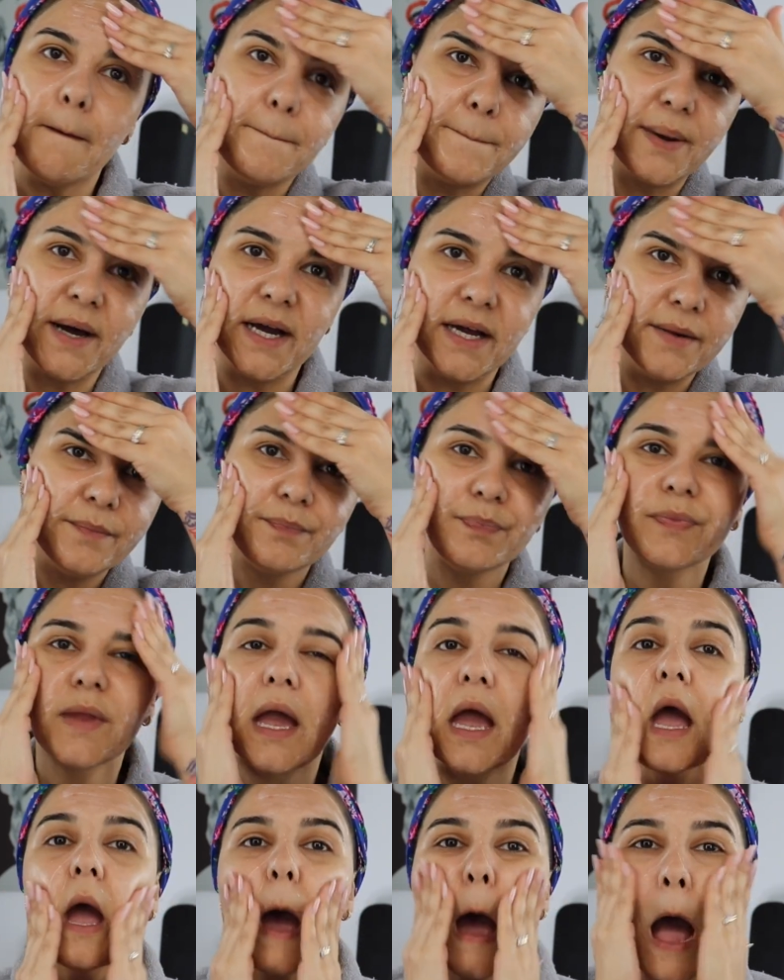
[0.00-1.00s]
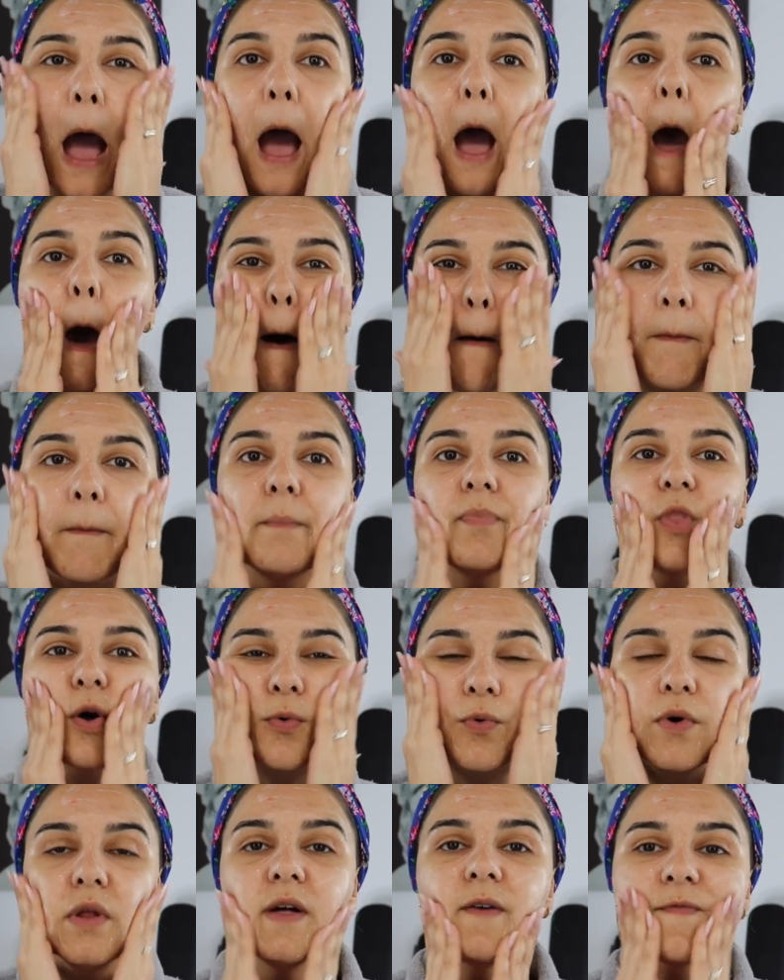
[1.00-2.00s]
But the
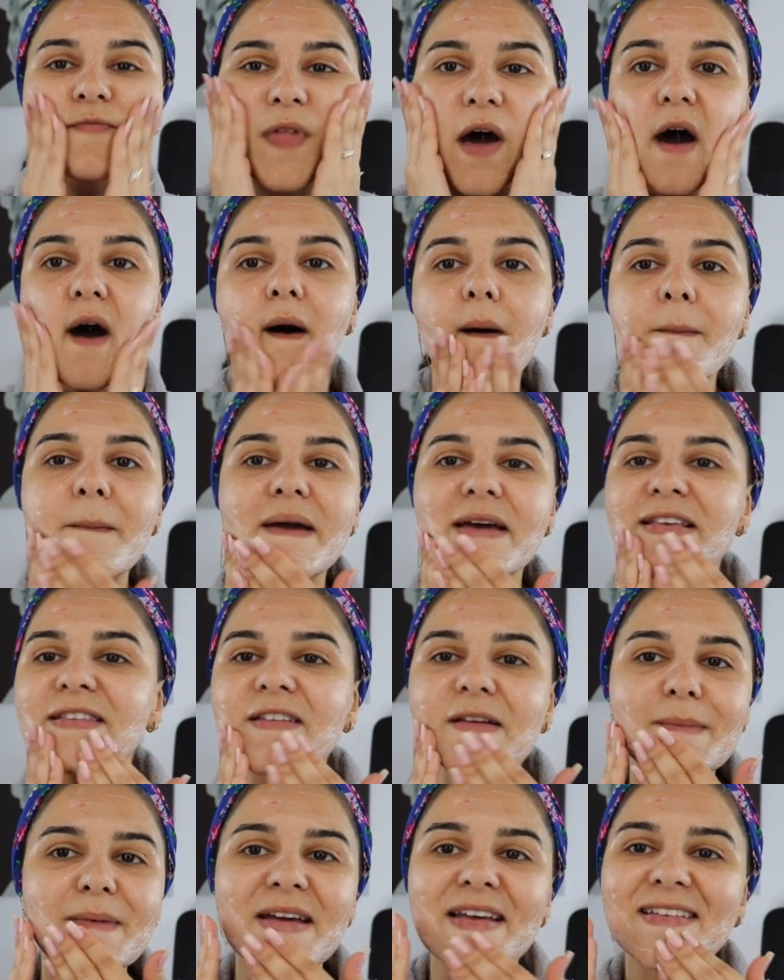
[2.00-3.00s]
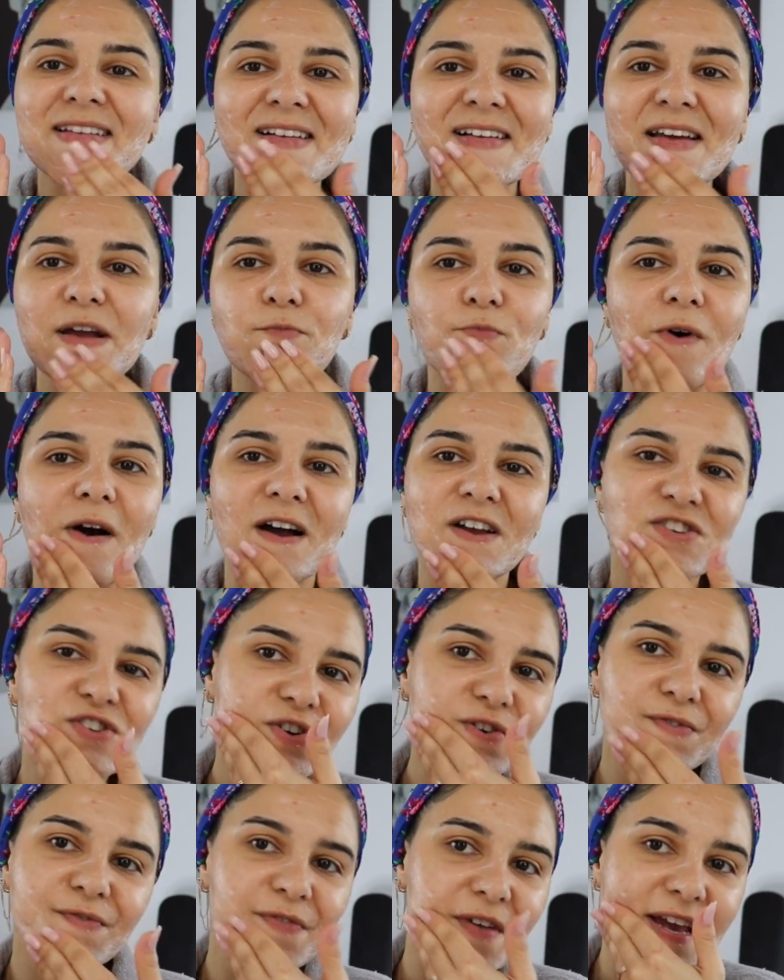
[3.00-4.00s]
rule of thumb is to basically wash
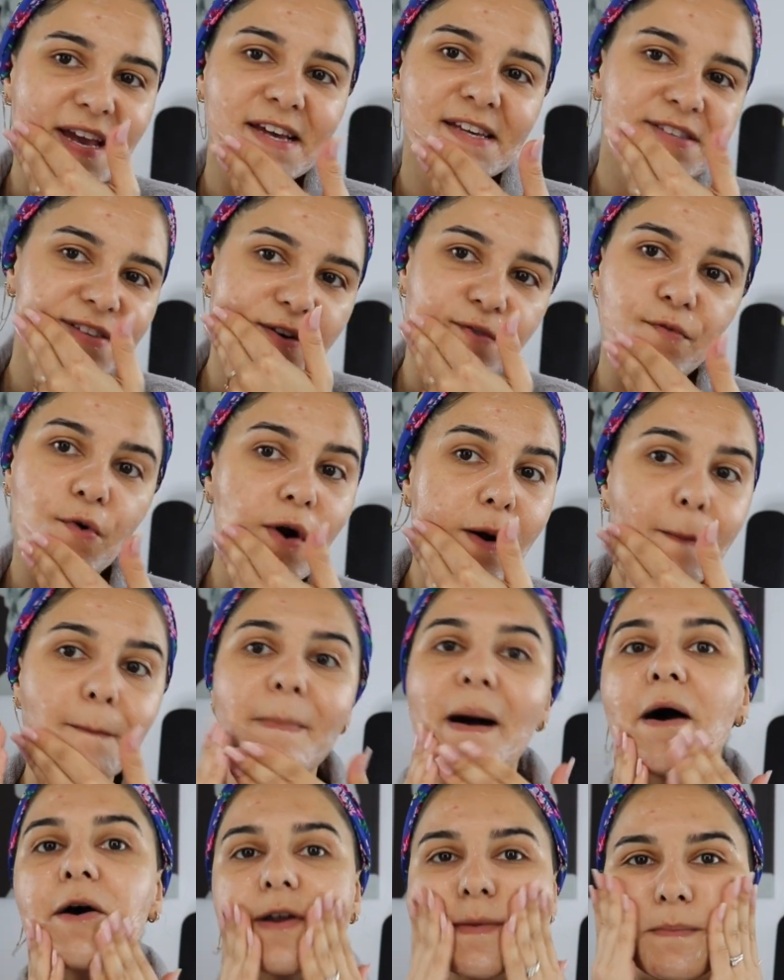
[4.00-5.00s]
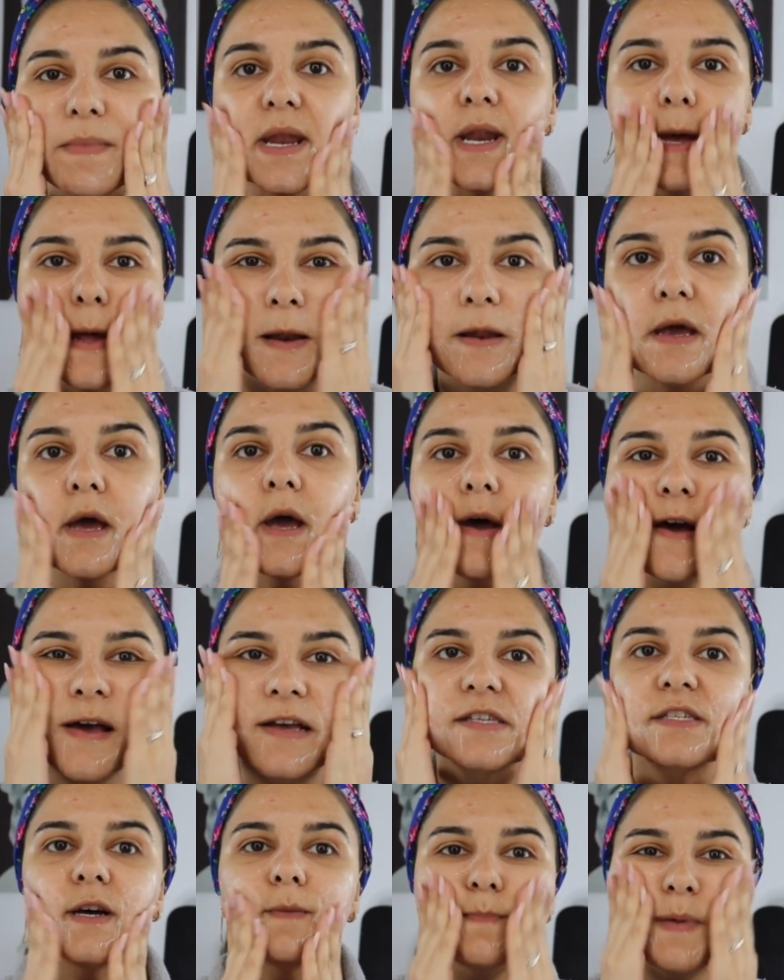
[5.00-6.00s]
your face for about a
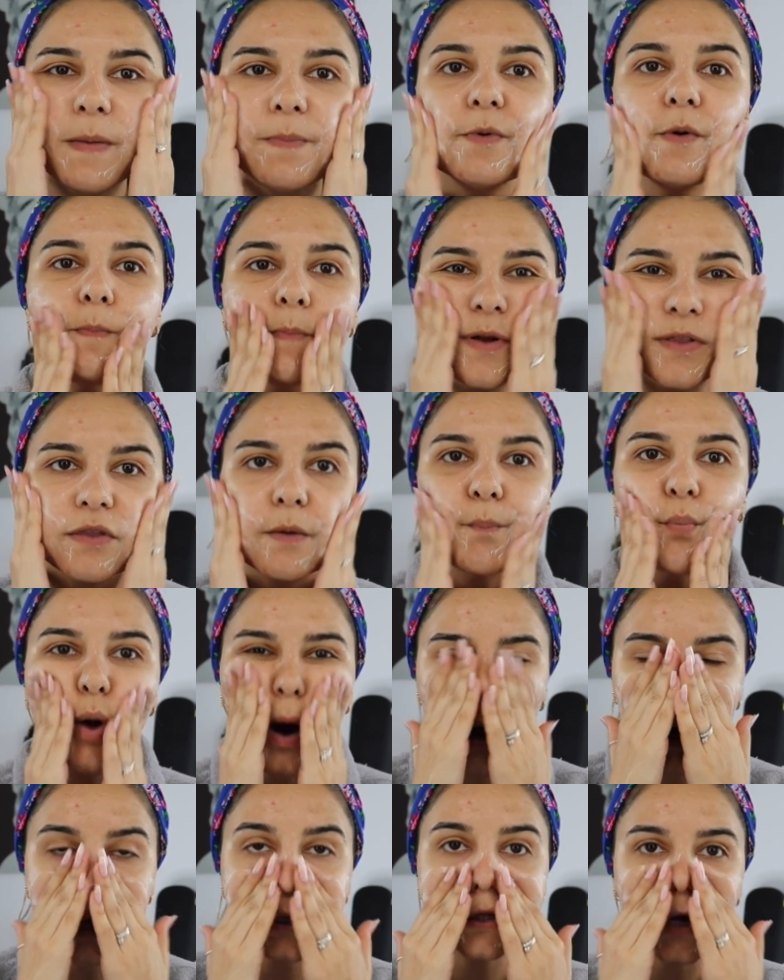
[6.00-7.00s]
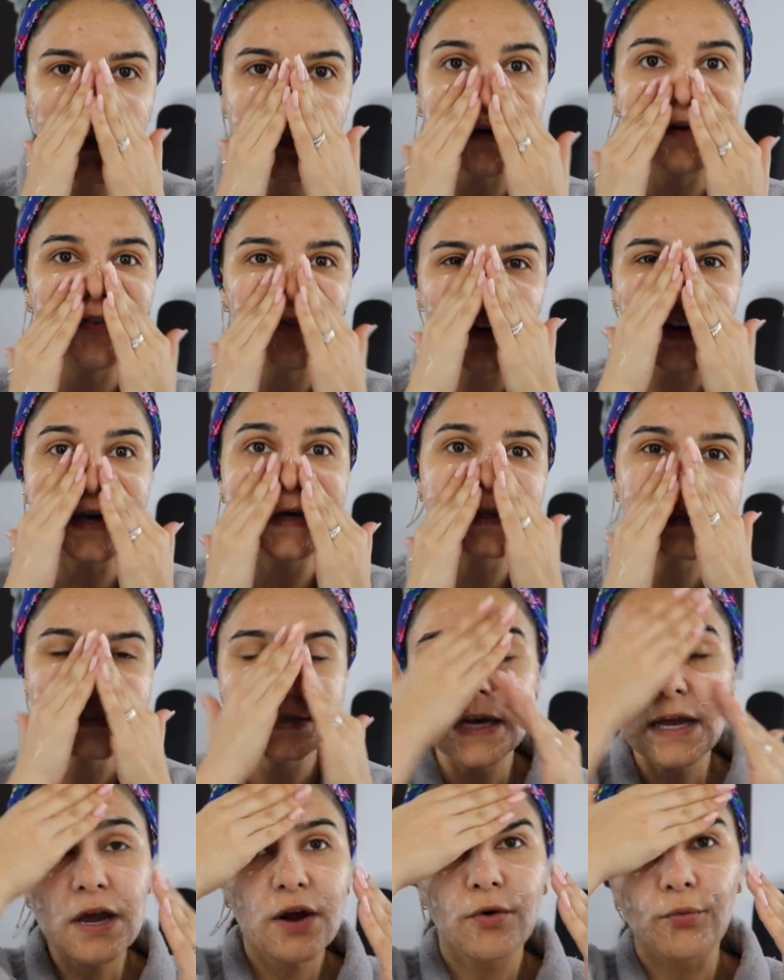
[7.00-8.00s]
minute. Some people put the product on their
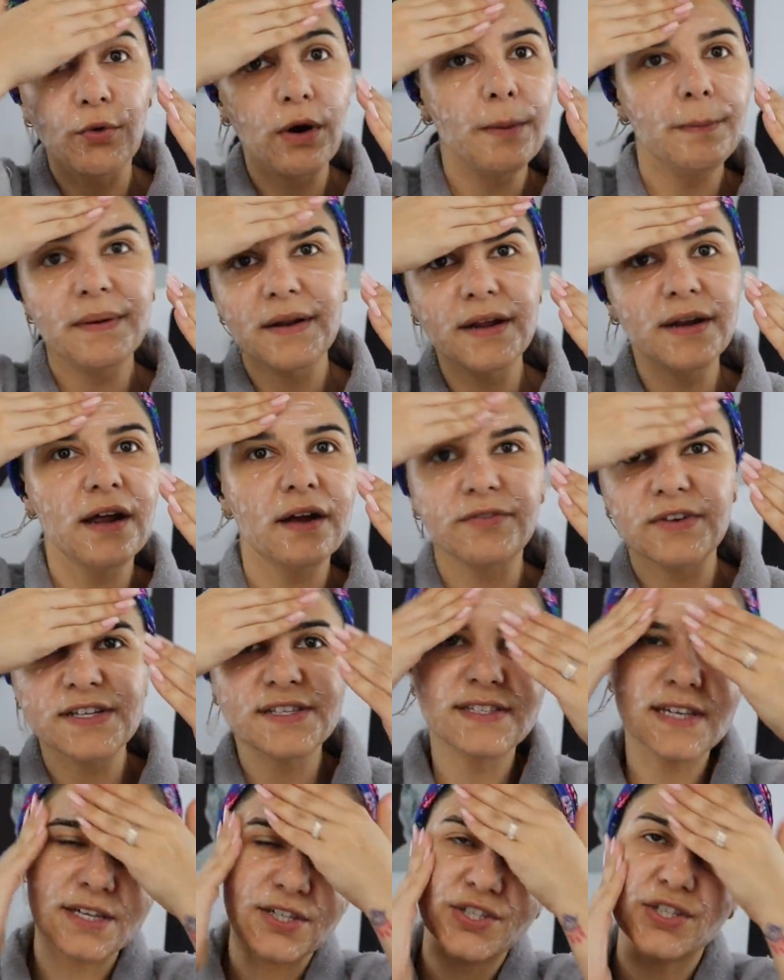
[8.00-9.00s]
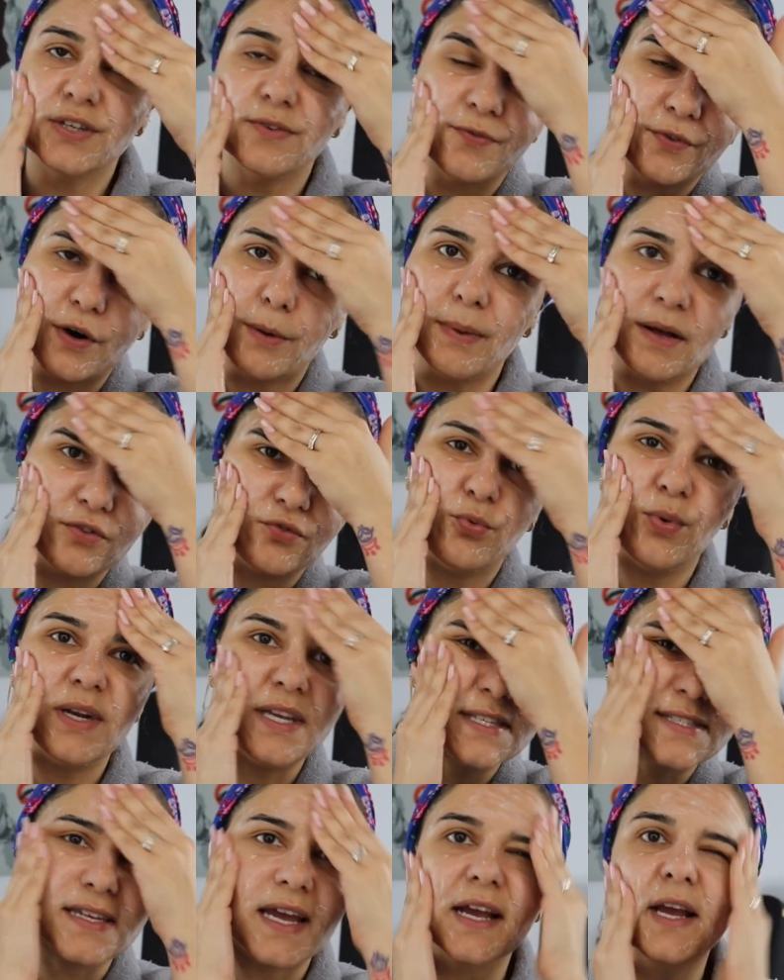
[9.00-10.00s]
face, rub it in every section for about
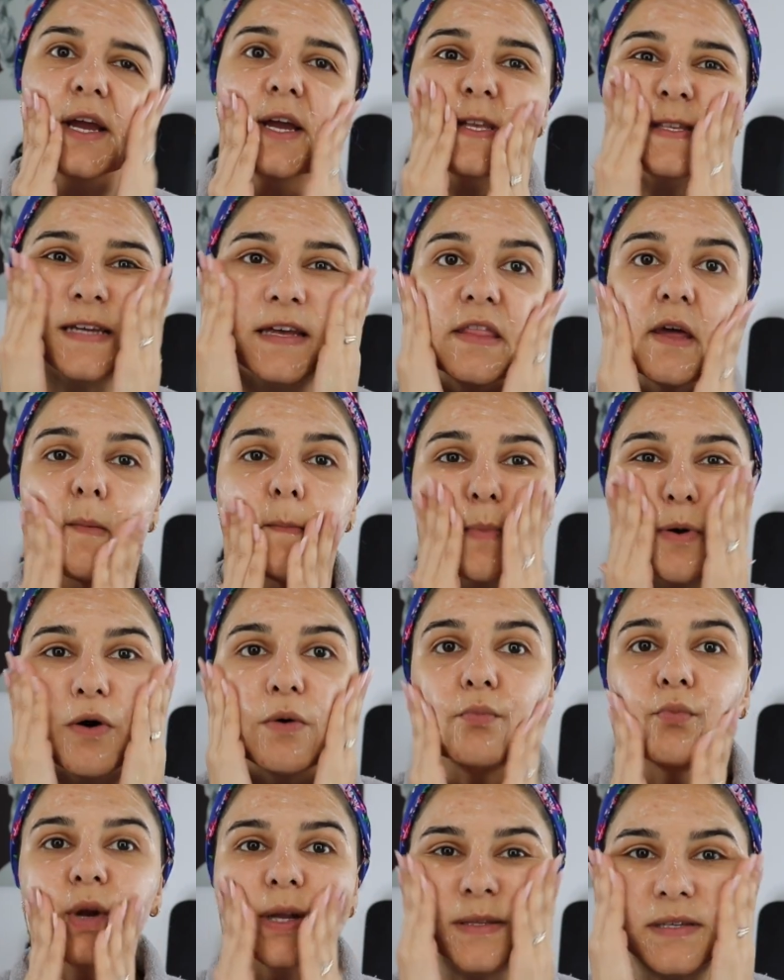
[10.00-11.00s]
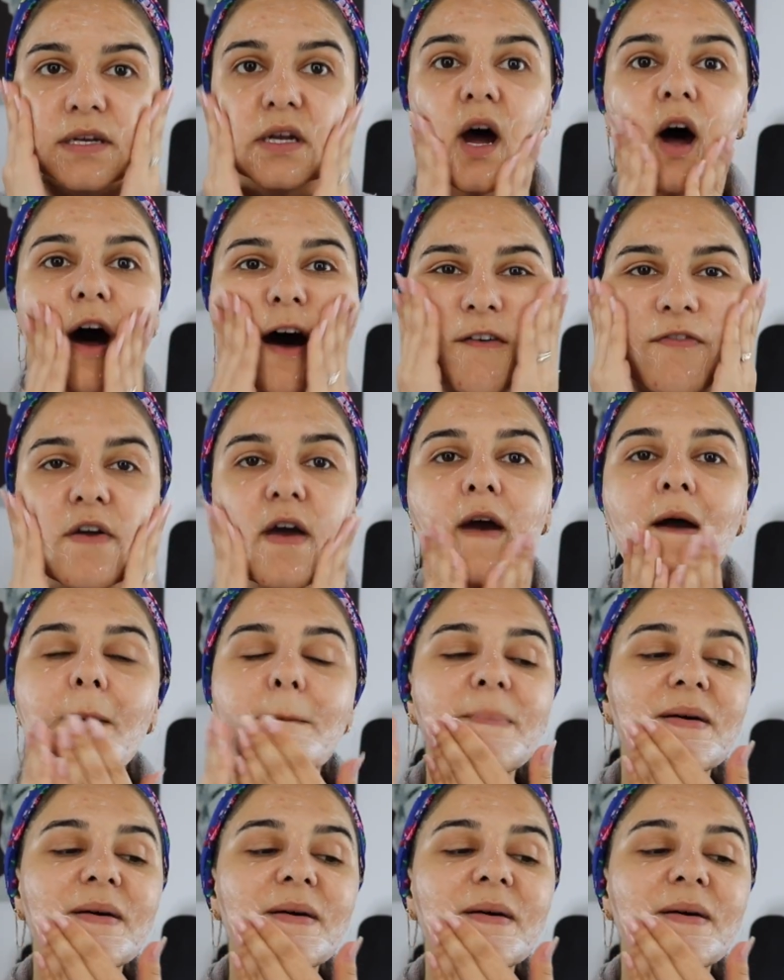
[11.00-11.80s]
20 seconds, and then boom, rinse it off.